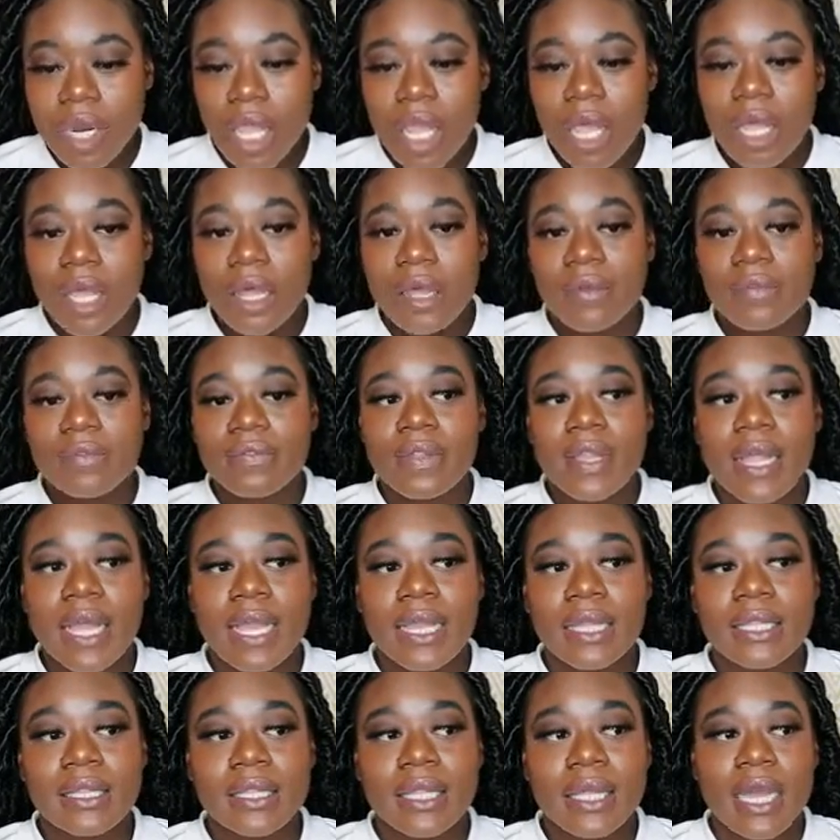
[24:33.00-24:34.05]
of
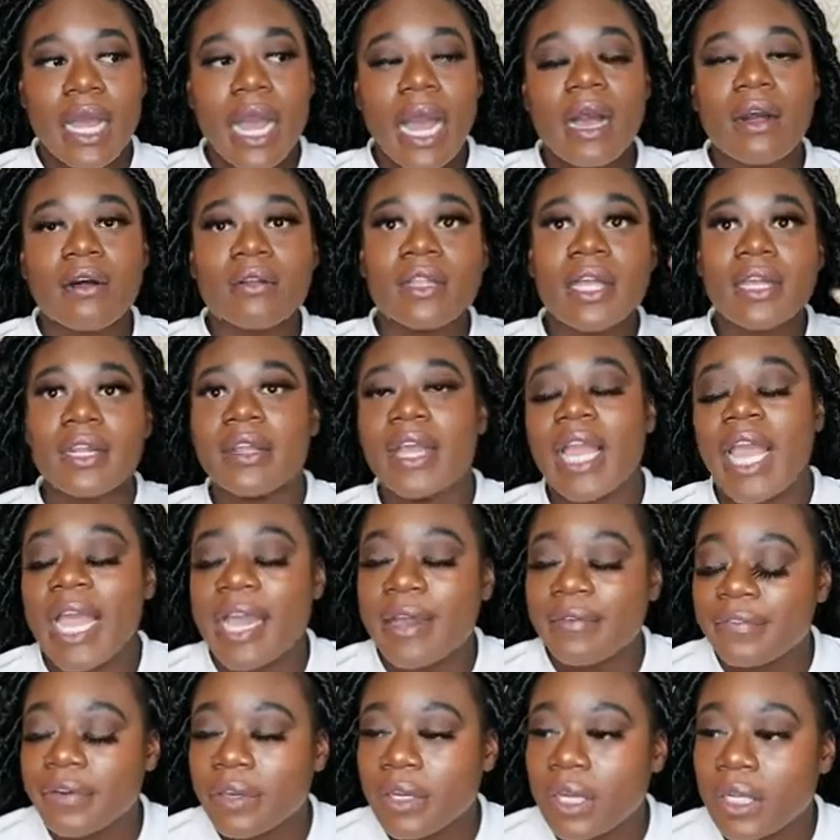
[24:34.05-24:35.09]
like the outline of
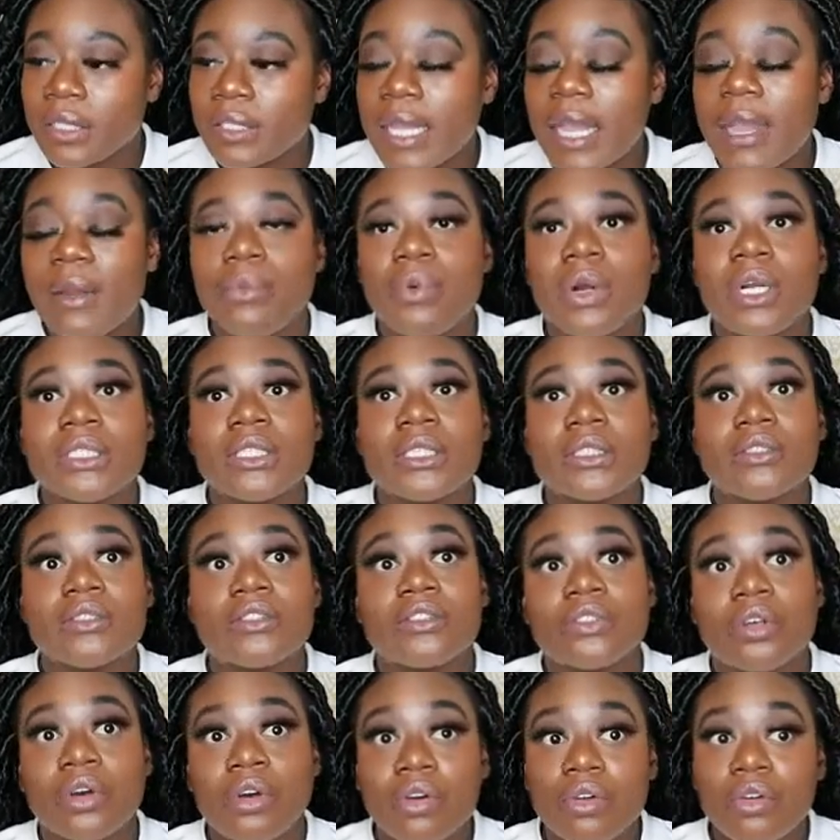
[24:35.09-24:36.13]
Africa that I wanted
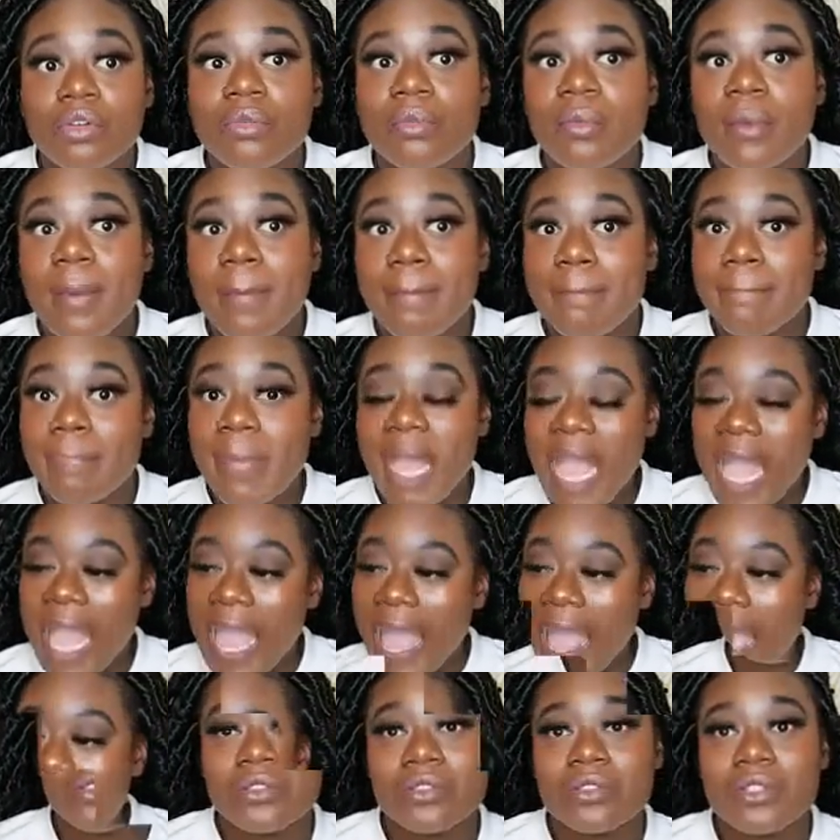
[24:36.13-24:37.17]
so
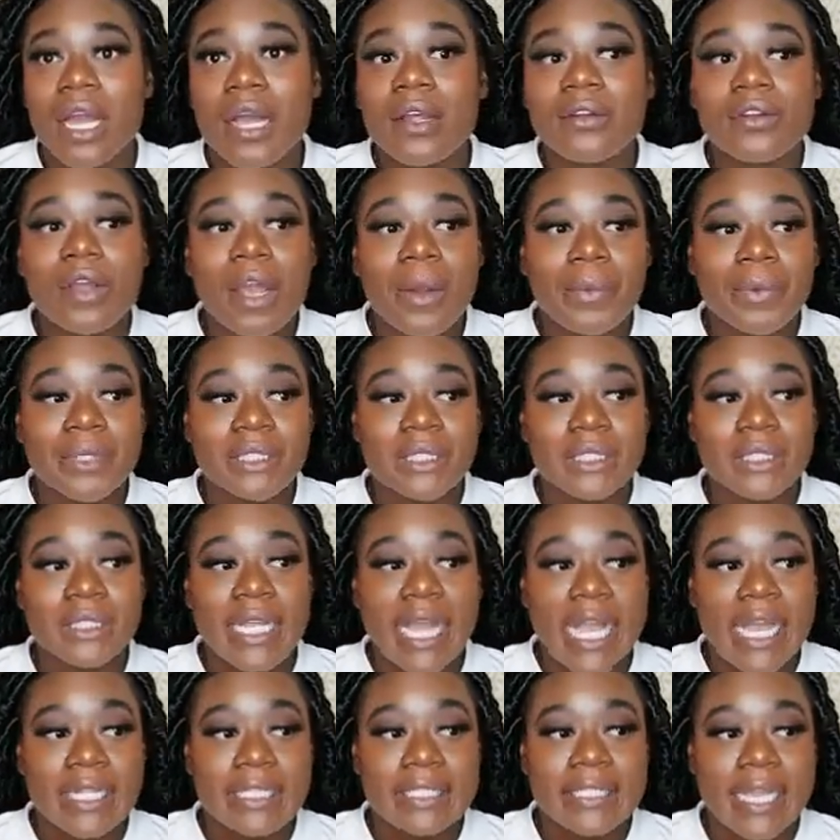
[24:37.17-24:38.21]
bad. So I knew I wanted
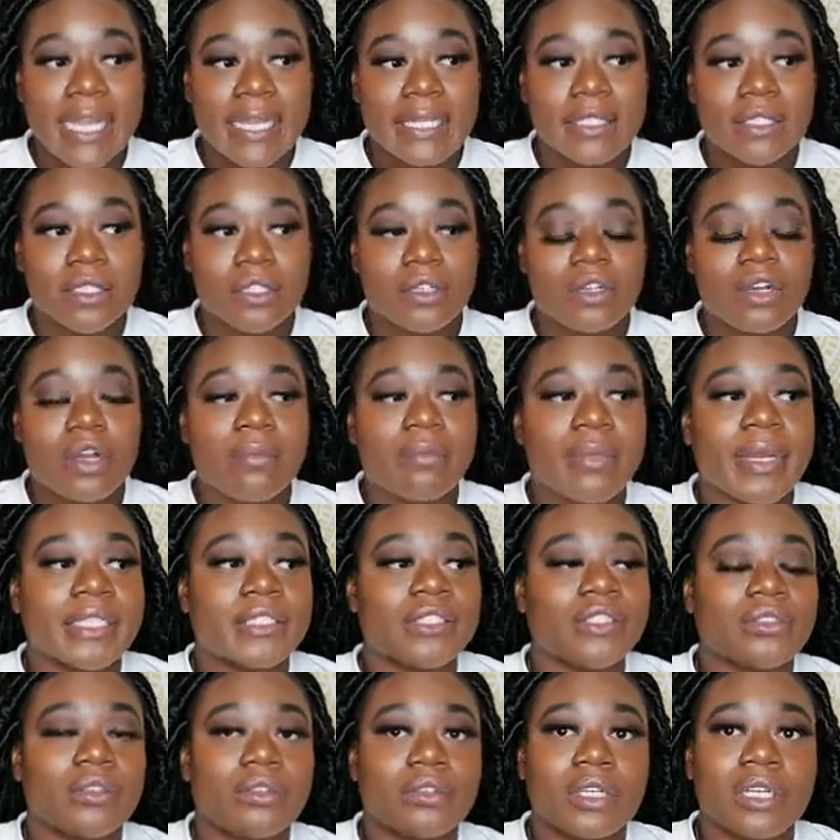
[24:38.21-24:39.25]
that tattoo on my
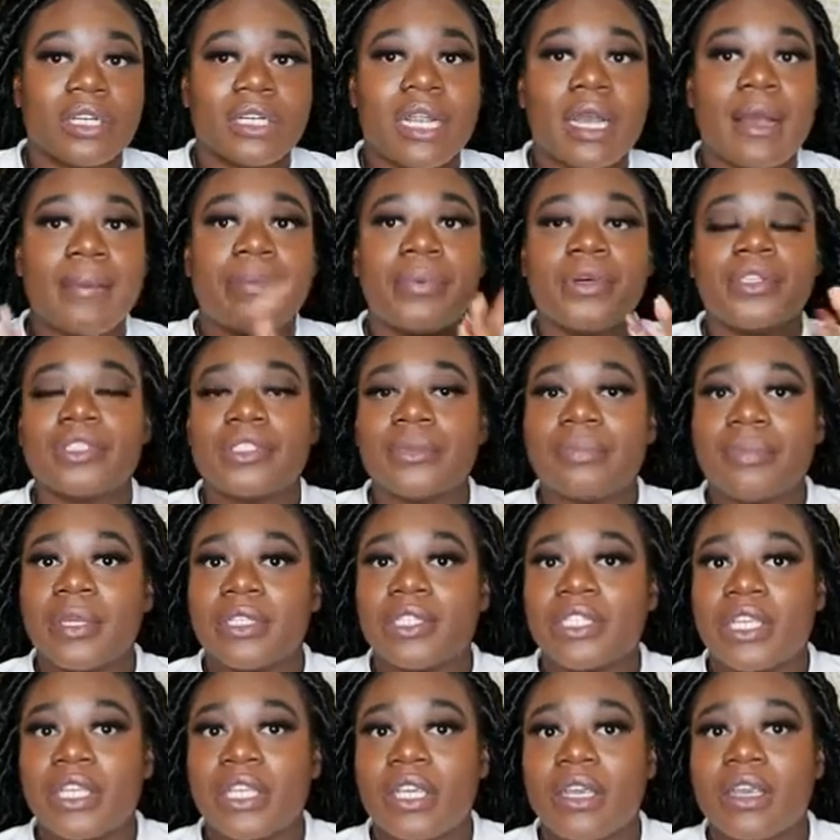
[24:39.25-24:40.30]
shoulder, and I'll post a
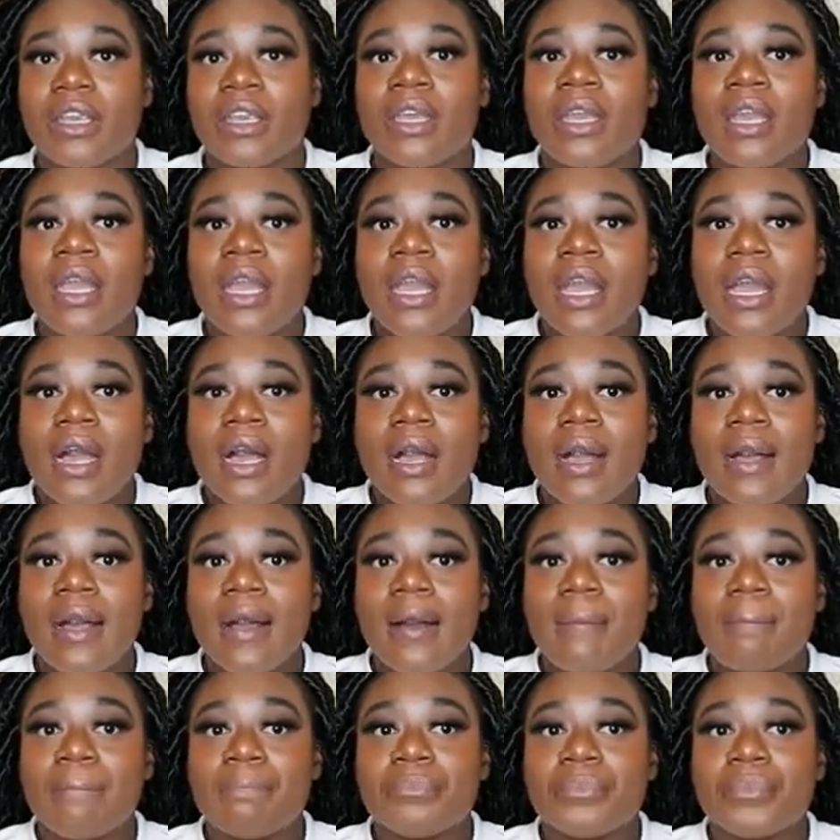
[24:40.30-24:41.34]
picture here
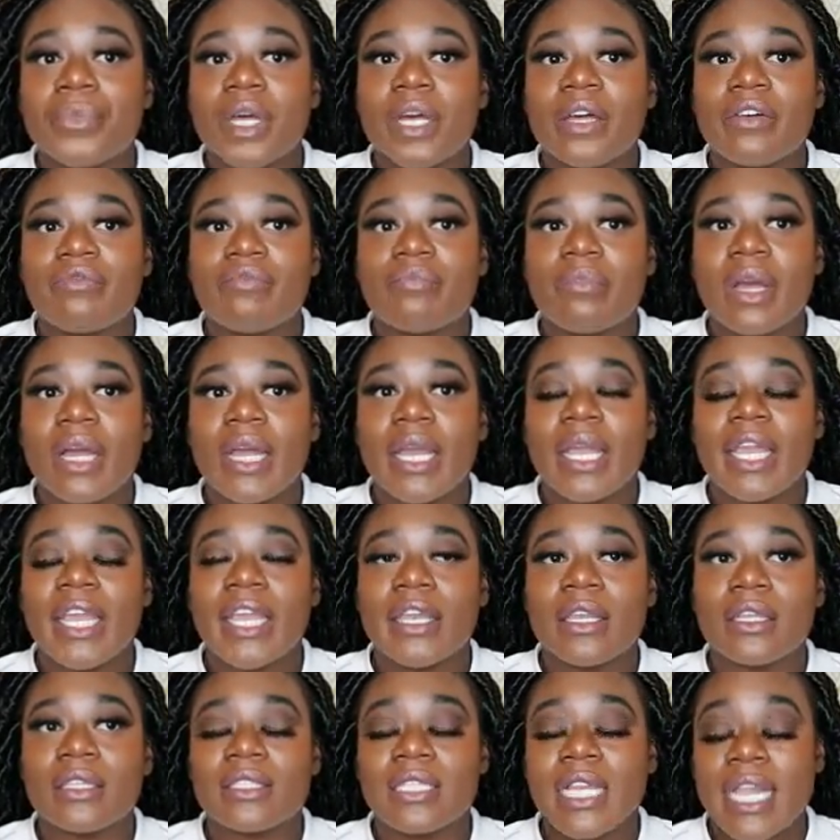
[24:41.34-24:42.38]
of
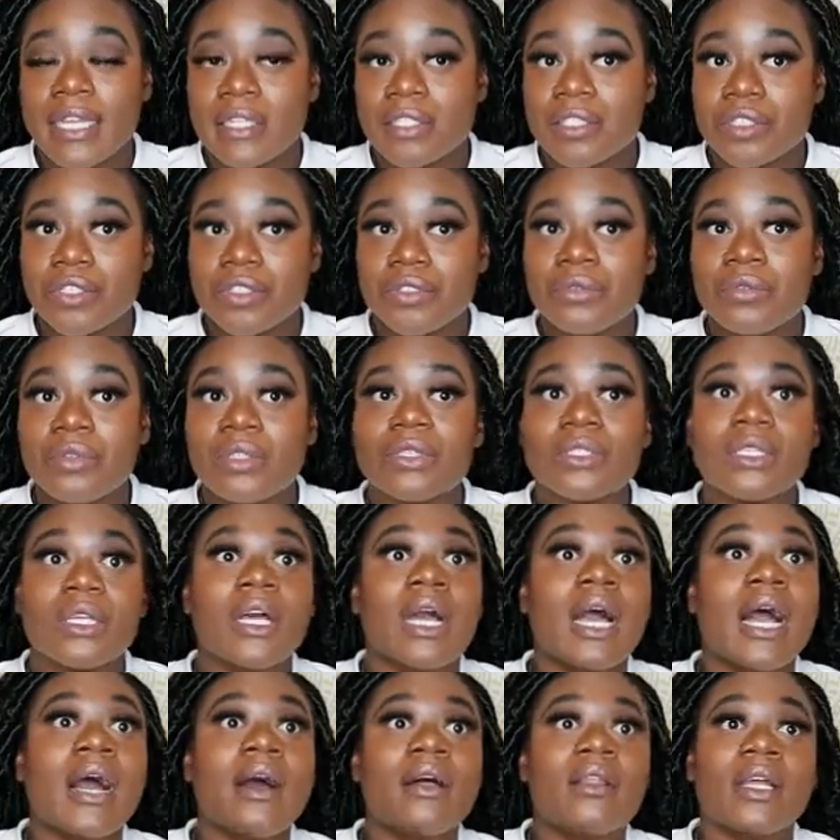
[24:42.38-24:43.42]
my tattoo. It's an
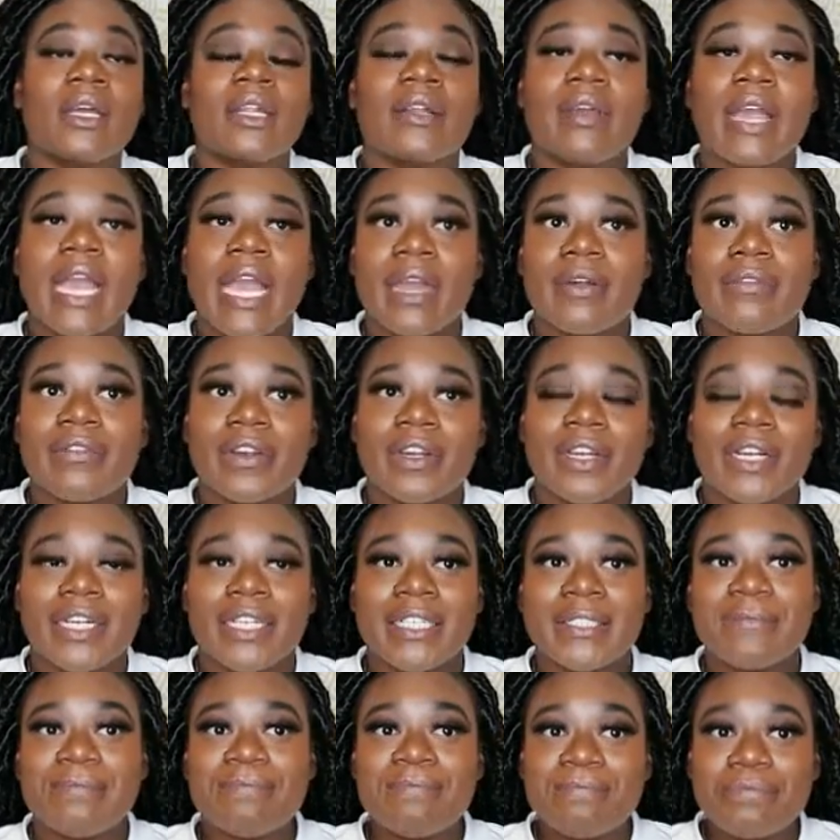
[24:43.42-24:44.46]
outline of
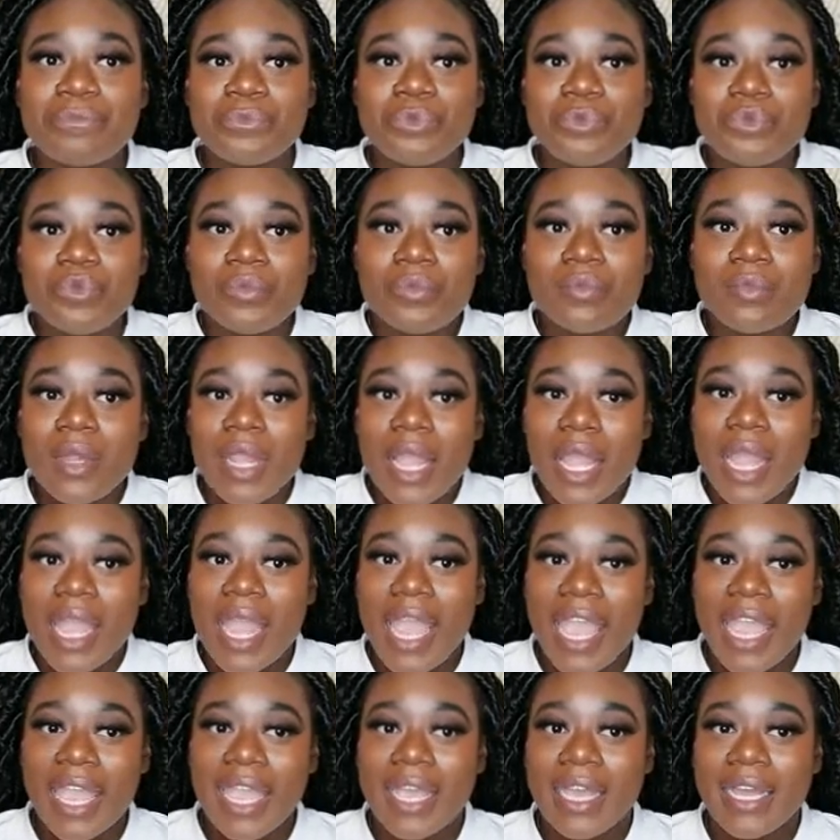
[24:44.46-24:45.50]
Africa.
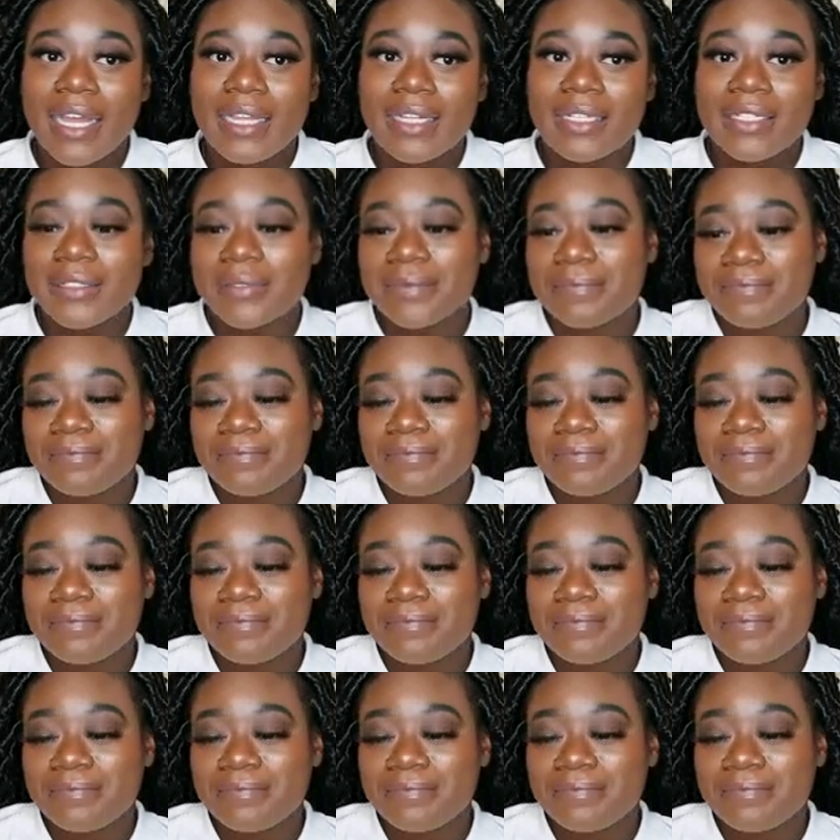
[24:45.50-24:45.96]
And